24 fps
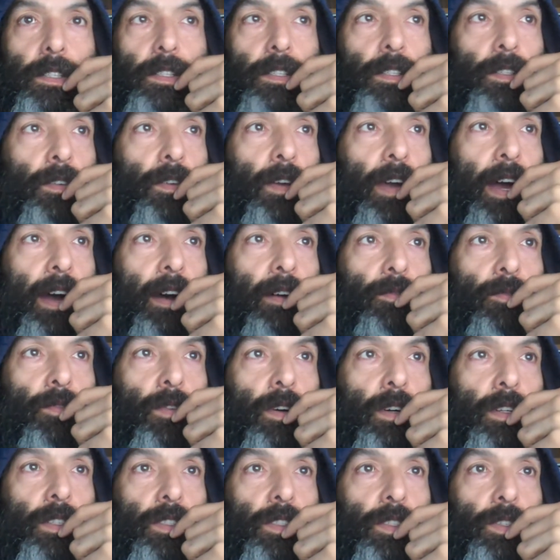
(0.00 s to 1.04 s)
you have
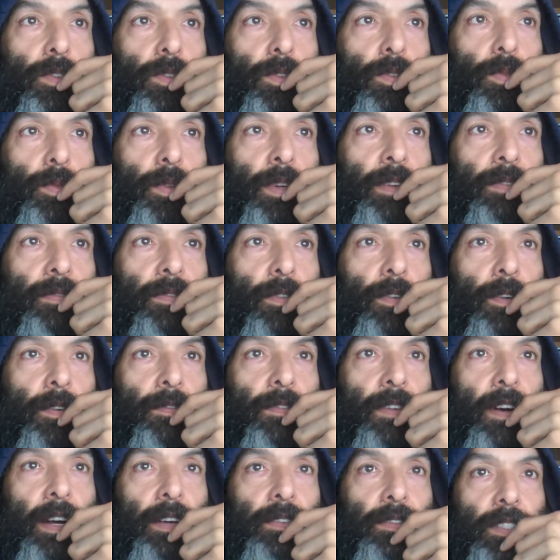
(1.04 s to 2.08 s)
1, 2, 3, 4,
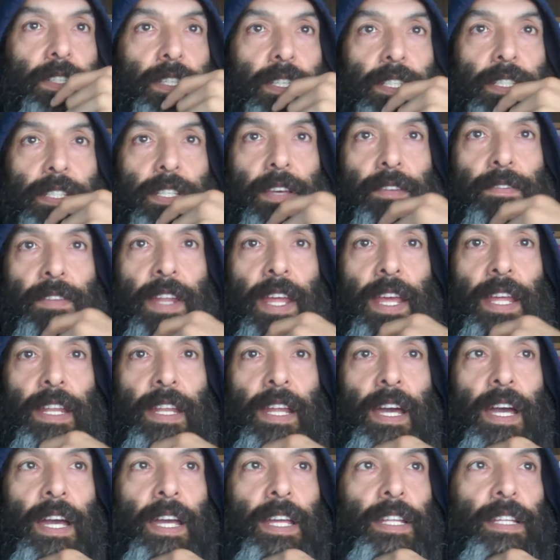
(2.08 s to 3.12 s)
5, 6, 7, 8,
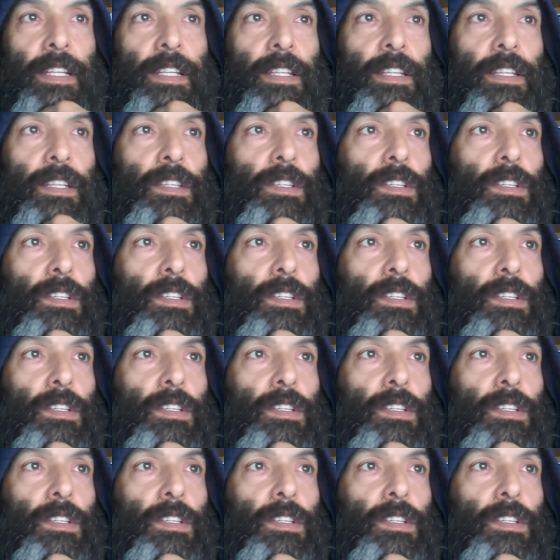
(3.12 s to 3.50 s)
9.